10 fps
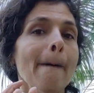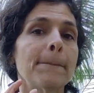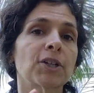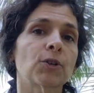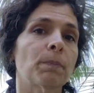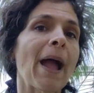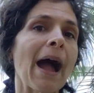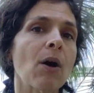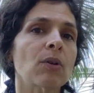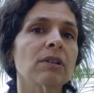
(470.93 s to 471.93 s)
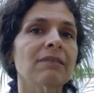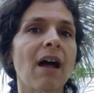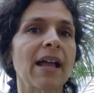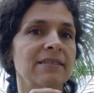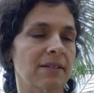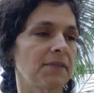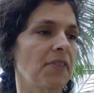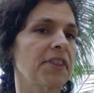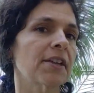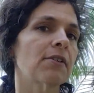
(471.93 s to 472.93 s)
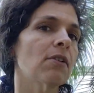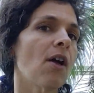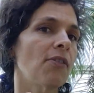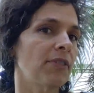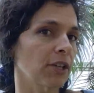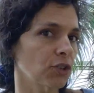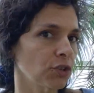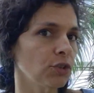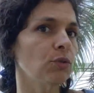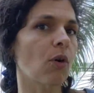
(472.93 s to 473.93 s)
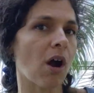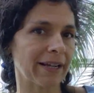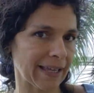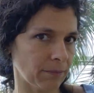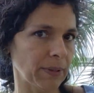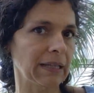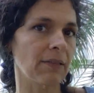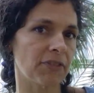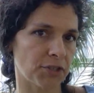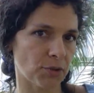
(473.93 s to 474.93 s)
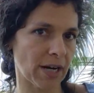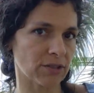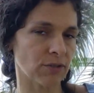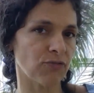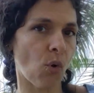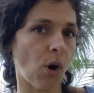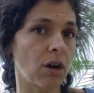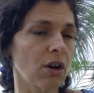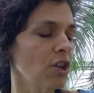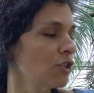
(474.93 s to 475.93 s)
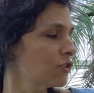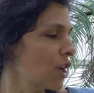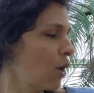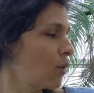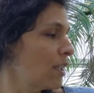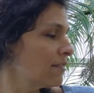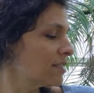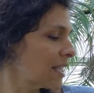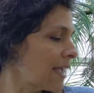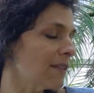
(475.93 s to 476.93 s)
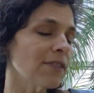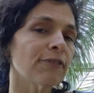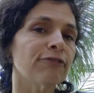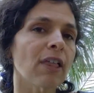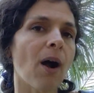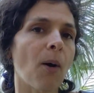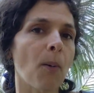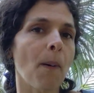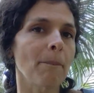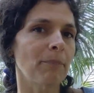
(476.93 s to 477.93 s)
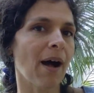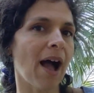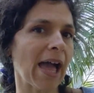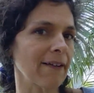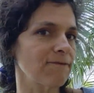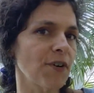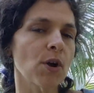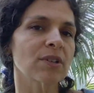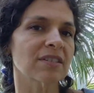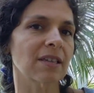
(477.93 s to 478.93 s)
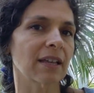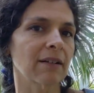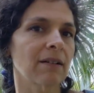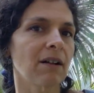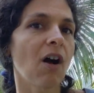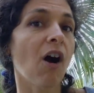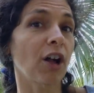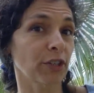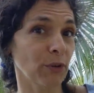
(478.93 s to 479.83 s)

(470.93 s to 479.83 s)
but your power lies in the theater that you can be the director for. So stay in the flow by focusing on